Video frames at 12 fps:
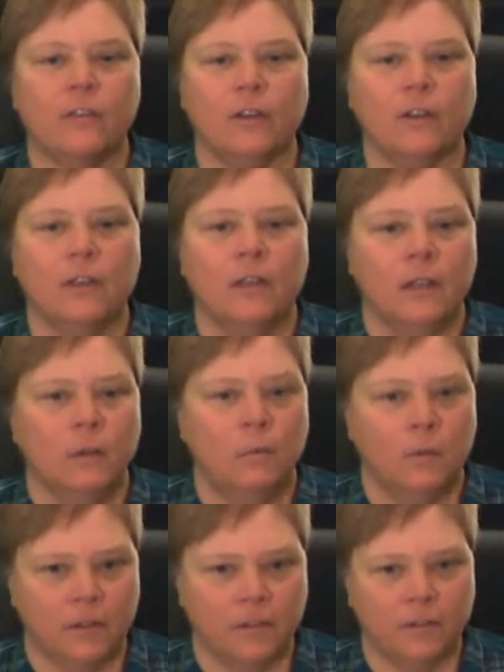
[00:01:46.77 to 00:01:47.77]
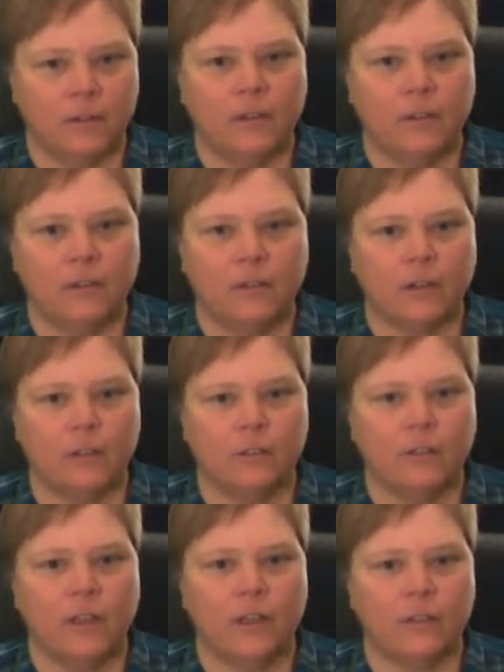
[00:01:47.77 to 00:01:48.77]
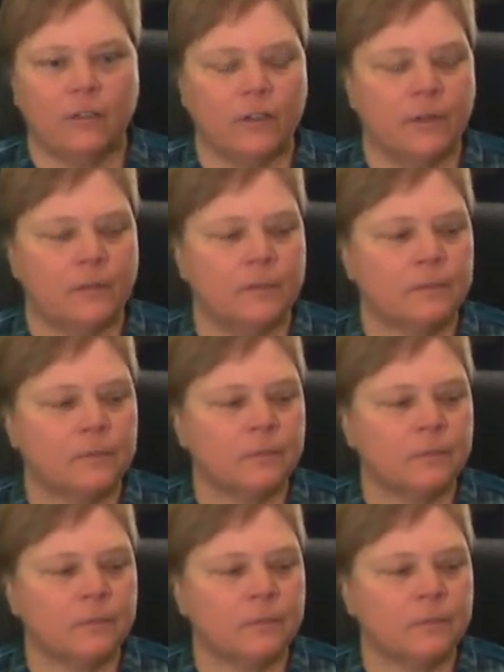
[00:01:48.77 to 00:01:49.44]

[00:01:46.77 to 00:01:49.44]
tested with the statistical test.